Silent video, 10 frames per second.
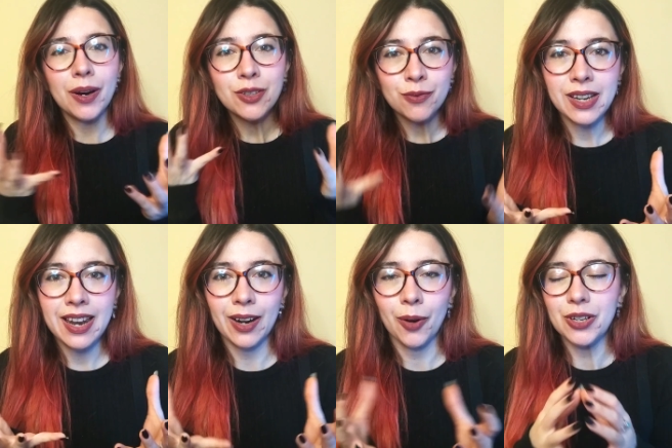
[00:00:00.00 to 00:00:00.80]
part of the
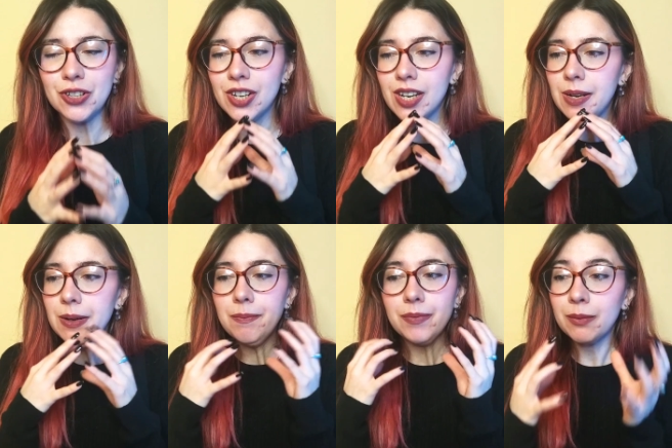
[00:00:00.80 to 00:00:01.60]
language.
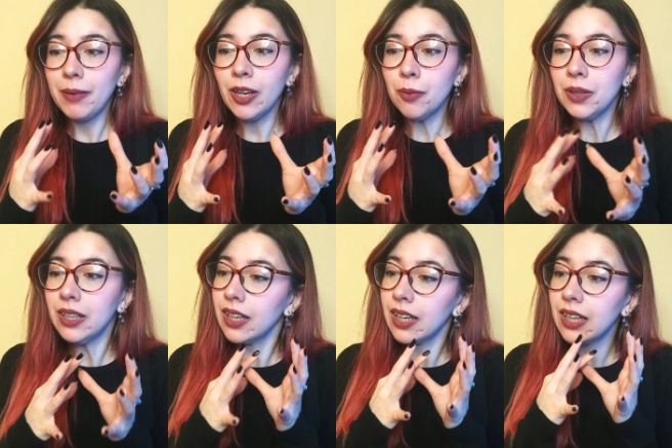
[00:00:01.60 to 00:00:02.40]
In my
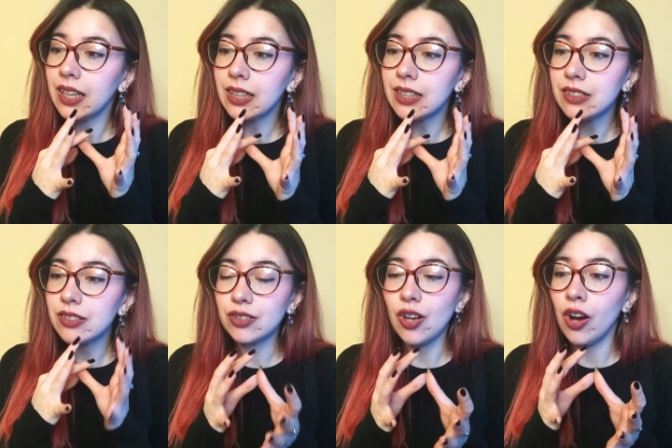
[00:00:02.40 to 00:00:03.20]
opinion,
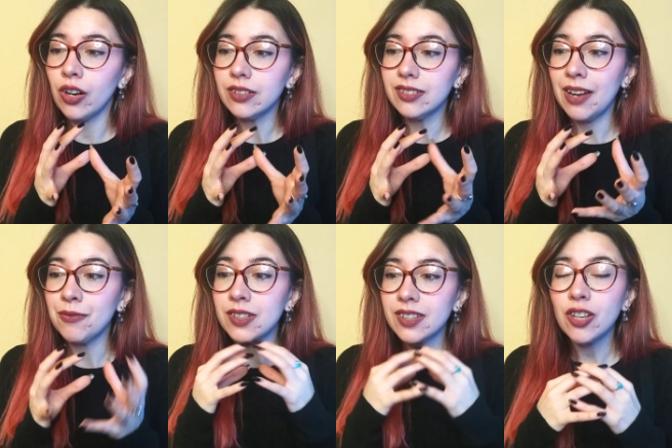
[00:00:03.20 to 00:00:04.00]
songs
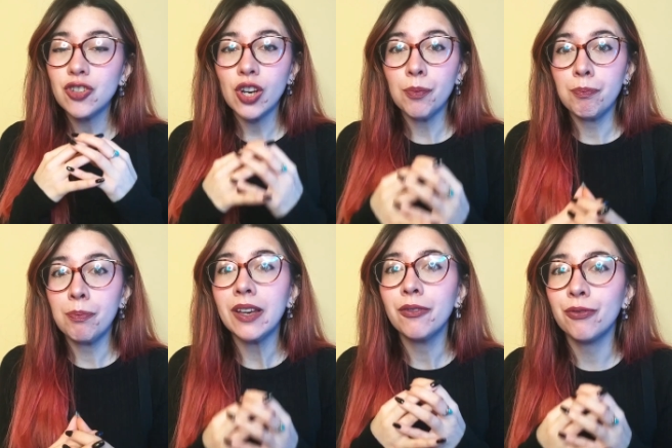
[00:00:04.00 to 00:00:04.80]
have such a
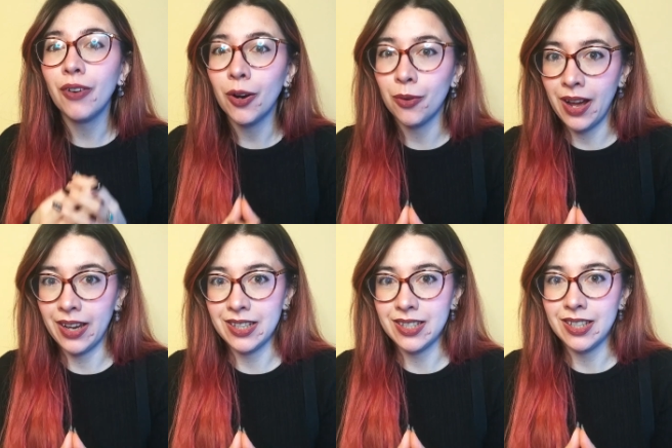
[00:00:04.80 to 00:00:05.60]
big
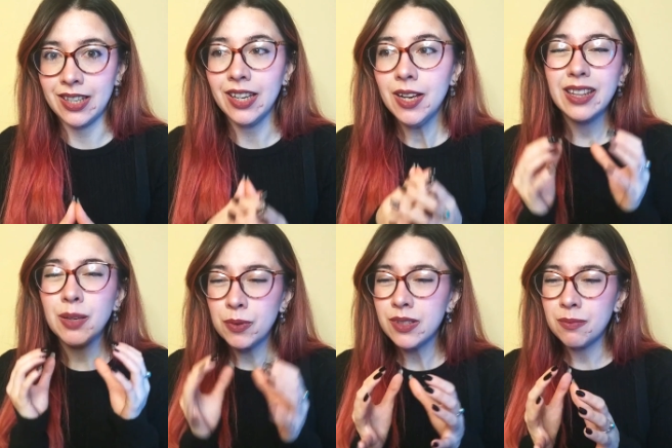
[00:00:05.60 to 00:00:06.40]
variety, and
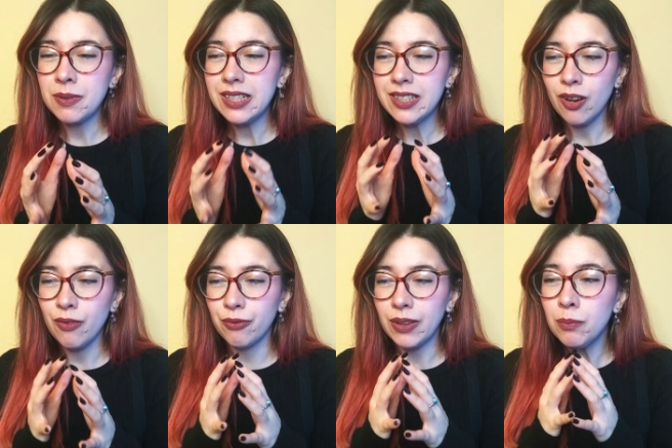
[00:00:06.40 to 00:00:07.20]
the possibility
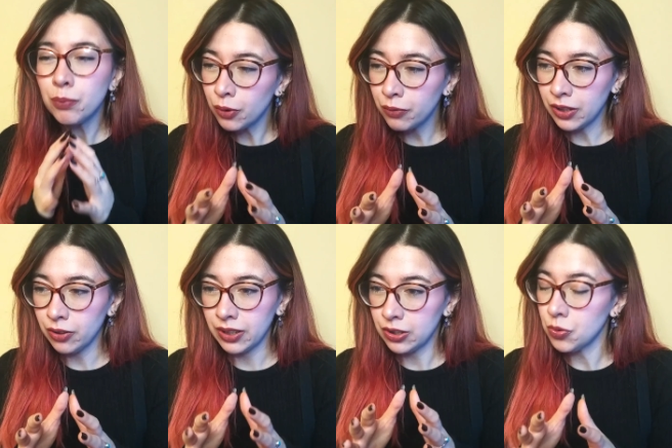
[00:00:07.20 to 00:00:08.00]
of improving
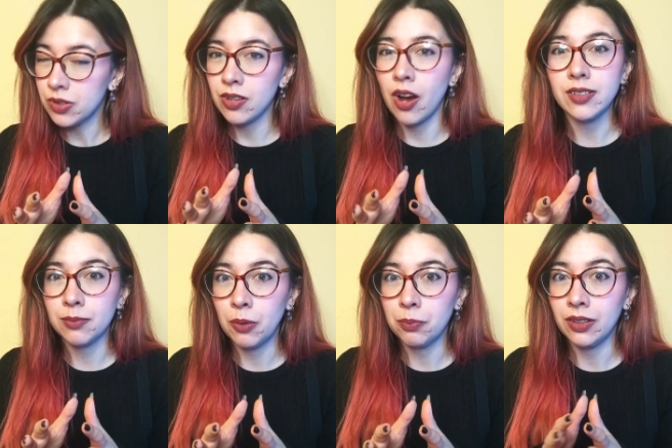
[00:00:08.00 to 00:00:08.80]
your English with songs,
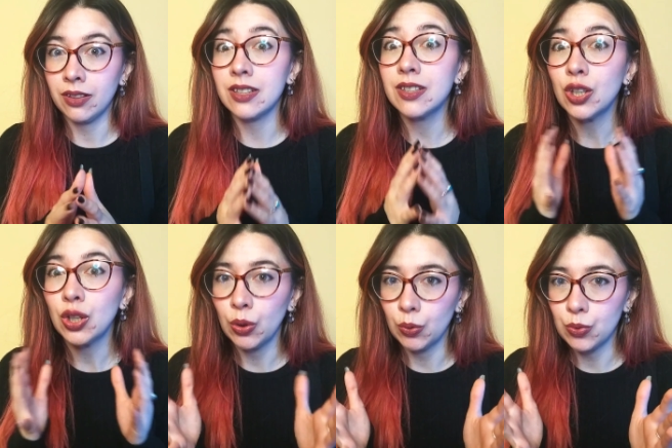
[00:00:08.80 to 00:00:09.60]
in my opinion,
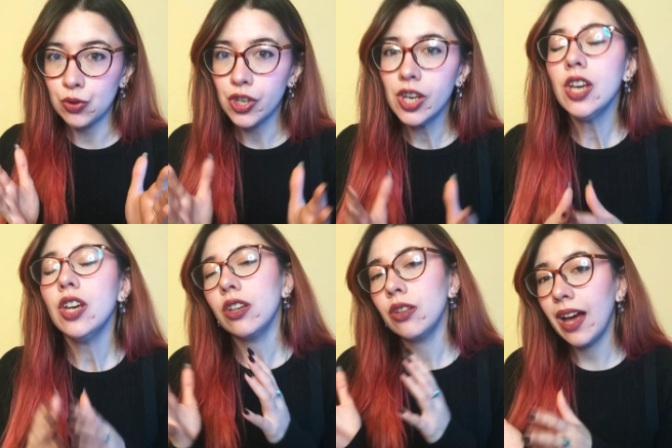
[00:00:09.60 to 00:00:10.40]
is huge.
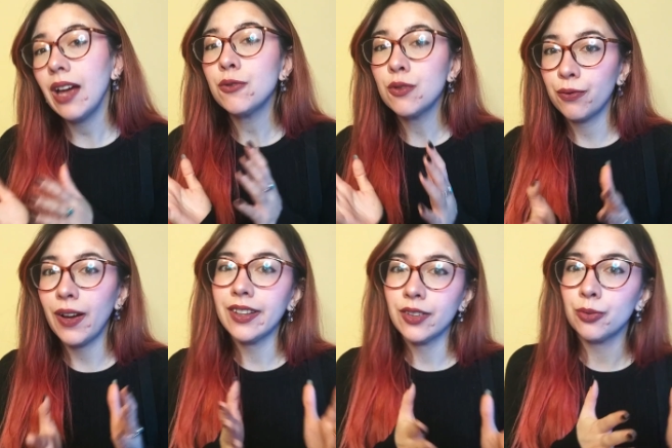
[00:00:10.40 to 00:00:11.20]
You have to
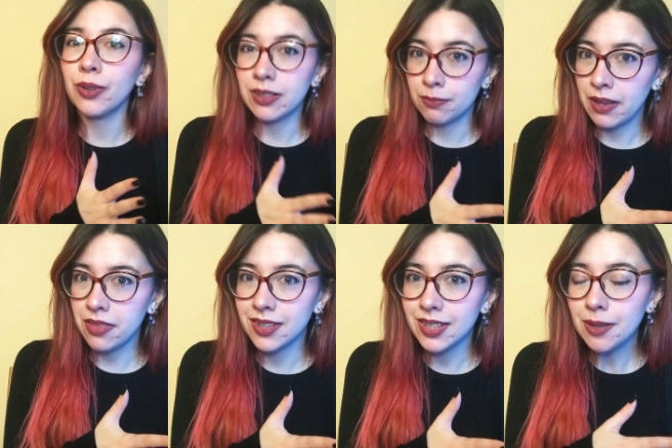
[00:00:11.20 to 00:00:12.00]
find the right
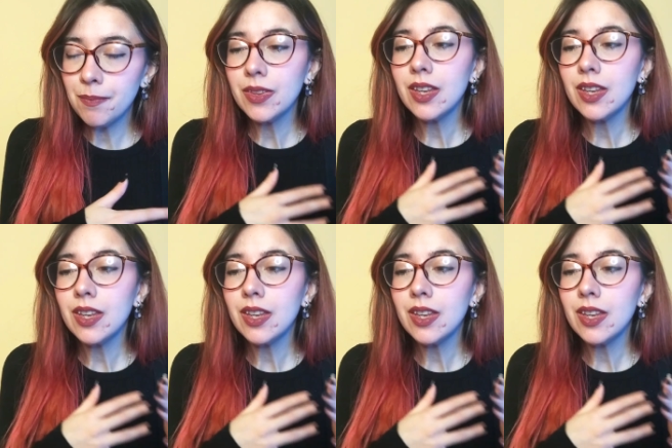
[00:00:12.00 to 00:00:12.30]
method.